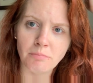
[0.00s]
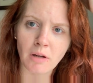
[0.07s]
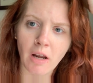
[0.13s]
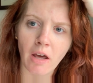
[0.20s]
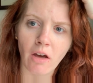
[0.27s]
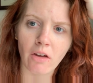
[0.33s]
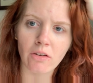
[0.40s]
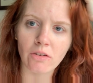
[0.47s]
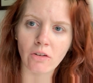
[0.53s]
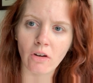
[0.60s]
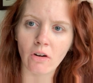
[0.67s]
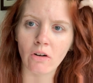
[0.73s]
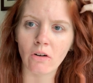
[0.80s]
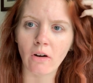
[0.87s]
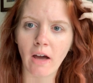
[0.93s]
but I
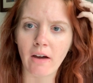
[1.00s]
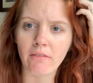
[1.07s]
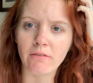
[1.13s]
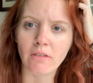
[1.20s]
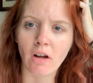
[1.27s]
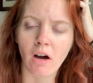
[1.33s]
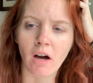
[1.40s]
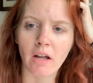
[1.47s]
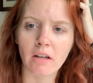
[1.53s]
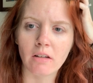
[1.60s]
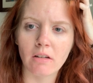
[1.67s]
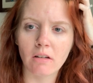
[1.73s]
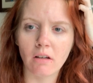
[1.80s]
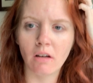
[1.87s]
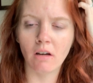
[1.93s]
also have not
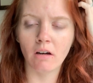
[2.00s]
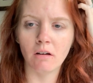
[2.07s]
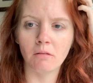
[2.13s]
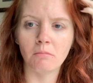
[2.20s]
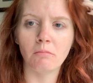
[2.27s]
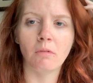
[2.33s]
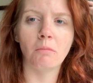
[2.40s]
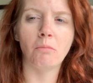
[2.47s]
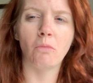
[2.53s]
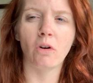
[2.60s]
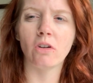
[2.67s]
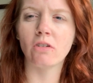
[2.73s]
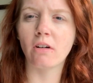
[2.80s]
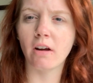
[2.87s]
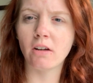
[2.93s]

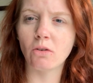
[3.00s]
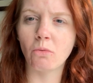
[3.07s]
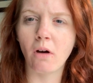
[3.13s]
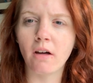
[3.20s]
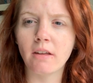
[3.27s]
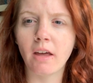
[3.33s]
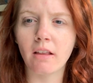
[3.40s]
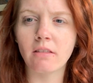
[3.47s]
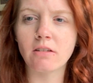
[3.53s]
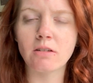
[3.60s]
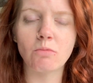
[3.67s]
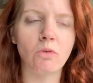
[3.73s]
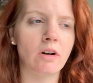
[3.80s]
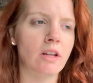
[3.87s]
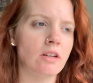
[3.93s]
moisturized well yet
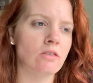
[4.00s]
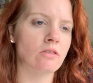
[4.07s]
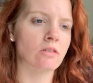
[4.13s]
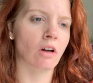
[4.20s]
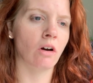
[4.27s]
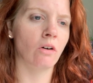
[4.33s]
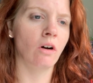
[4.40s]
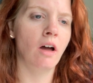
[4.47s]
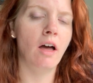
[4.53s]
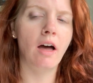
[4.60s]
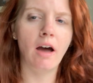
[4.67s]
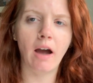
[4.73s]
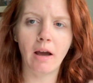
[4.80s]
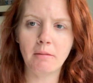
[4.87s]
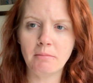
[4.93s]
this morning, so
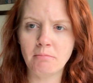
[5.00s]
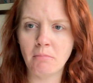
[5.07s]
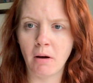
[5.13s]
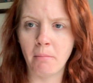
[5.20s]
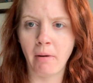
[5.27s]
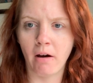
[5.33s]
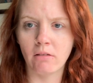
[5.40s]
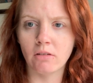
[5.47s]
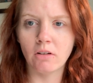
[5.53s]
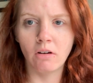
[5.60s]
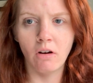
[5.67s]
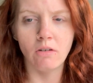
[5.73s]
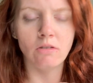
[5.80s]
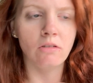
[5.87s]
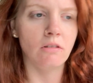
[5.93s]
I'm about to
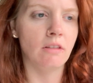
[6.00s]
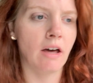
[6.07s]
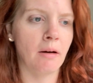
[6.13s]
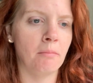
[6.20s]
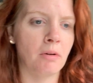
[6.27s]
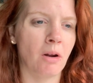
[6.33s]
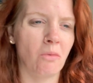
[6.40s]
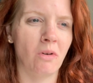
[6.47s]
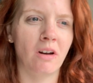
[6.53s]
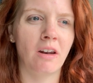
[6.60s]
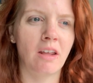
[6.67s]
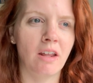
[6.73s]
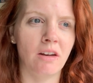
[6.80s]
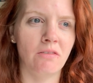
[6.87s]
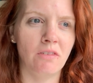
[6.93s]
go do that. But I wanted to
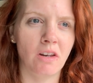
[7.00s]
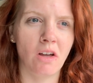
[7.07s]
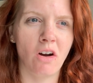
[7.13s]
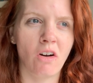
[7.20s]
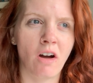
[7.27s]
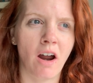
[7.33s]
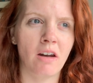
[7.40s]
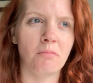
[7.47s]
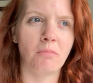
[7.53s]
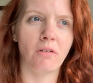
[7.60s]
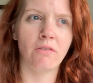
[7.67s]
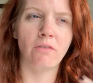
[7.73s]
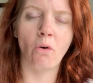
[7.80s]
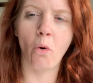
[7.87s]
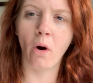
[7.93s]
get a video kind of
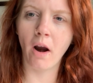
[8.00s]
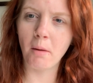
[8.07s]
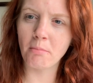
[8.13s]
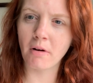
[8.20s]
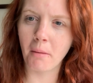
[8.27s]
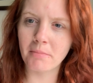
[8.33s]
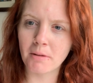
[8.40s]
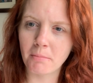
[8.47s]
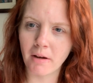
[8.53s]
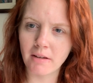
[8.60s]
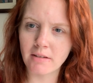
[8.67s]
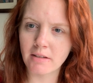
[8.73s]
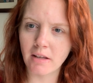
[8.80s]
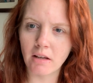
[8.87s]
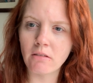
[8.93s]
before I prepped my
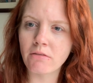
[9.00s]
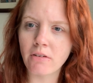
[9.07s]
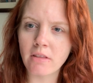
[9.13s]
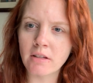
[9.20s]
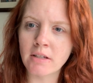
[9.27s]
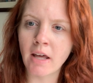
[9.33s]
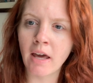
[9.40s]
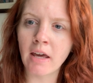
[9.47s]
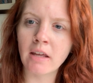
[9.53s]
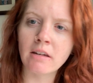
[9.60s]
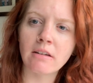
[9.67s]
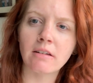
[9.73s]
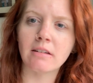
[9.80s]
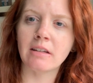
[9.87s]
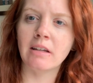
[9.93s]
skin for the day
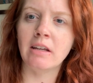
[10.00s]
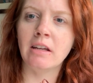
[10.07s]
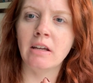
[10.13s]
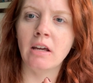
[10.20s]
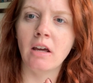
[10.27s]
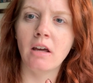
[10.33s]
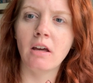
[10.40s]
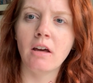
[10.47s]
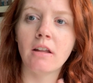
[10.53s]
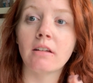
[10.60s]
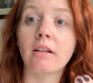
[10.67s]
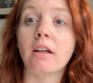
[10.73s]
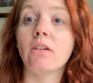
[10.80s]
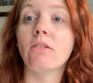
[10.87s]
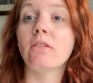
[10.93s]
to
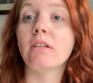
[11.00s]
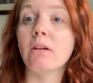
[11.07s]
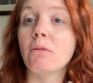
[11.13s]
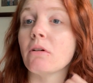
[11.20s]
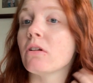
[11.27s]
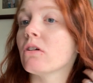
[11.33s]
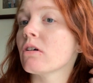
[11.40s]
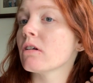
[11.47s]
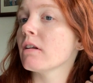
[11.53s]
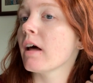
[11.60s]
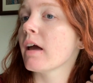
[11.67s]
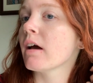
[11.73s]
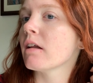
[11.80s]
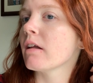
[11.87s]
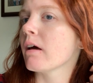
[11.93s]
let you see what it looked
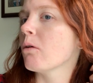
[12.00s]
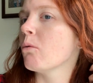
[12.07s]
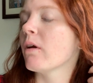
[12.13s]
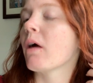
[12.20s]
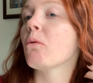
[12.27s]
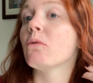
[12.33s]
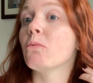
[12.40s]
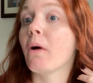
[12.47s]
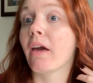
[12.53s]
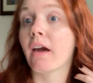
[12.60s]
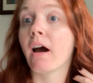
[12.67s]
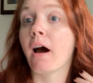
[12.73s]
like when I would wake